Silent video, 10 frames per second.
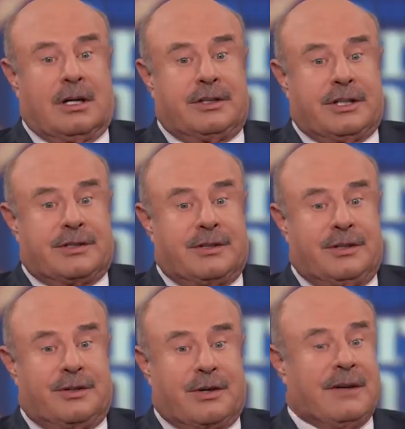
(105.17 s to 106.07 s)
are
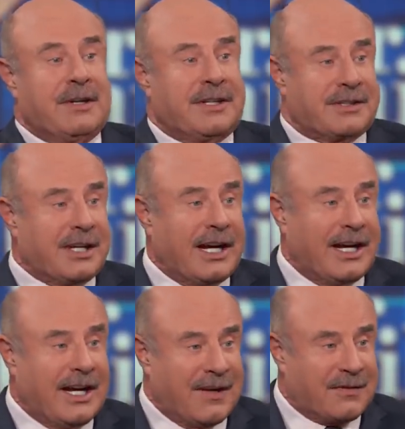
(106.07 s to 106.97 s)
just driven to
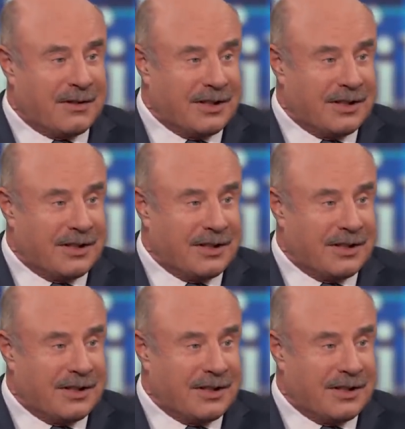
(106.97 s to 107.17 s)
say after